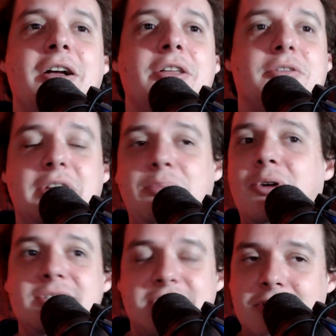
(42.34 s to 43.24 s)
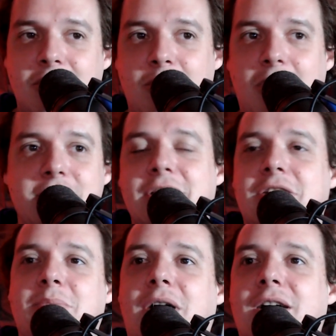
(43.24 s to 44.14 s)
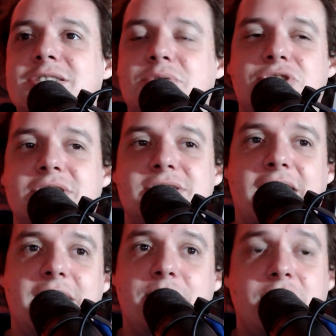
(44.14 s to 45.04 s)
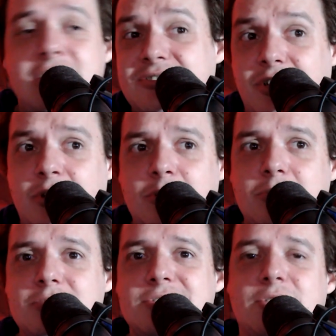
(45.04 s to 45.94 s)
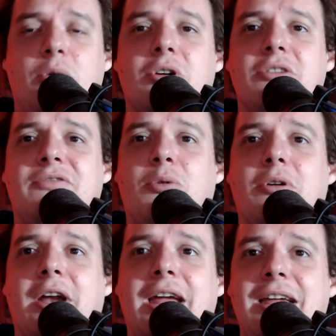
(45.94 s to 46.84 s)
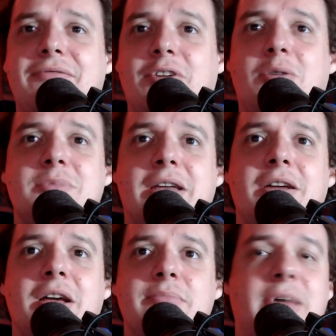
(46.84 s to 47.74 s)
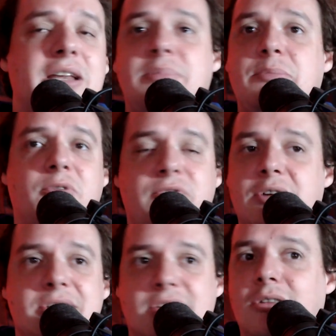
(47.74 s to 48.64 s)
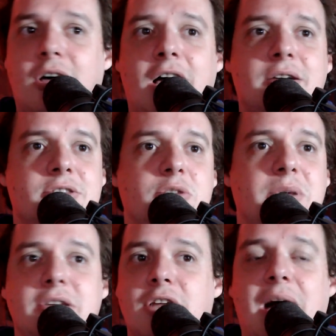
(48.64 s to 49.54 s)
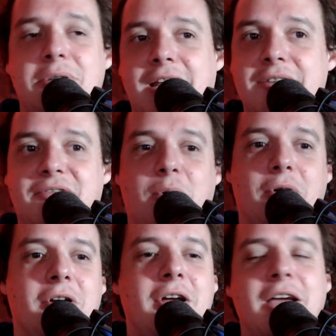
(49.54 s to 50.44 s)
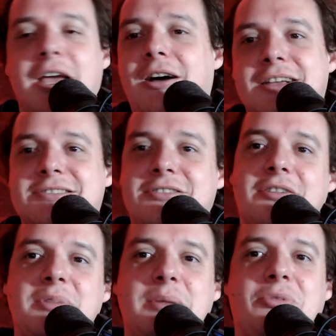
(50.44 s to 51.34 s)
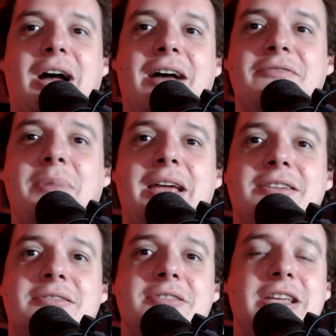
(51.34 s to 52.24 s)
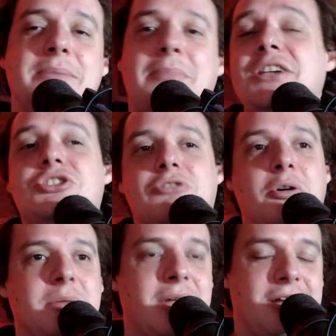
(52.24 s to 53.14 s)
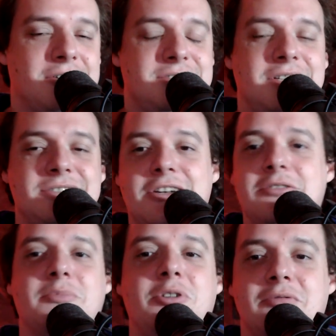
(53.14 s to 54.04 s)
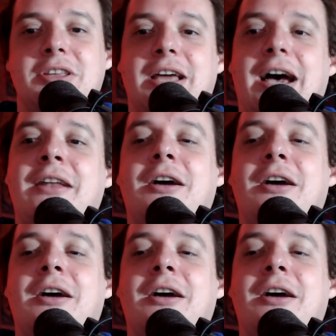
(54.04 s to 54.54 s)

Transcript: 3.0 on Letterboxd, which is a pretty low score for a film that many people feel is a lock to be nominated for an Oscar. People have made the Maestro comparisons, another movie that